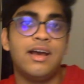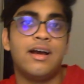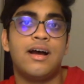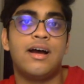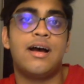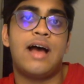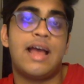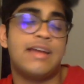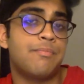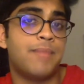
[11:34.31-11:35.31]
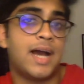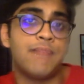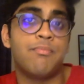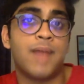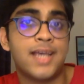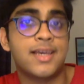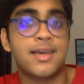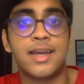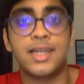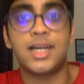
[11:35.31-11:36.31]
and a bad mic
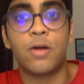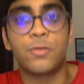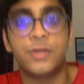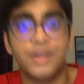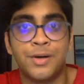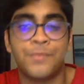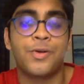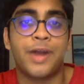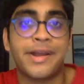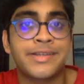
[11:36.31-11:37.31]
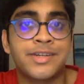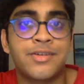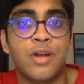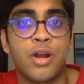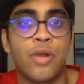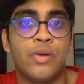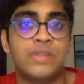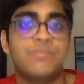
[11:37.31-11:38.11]
can count for external noise.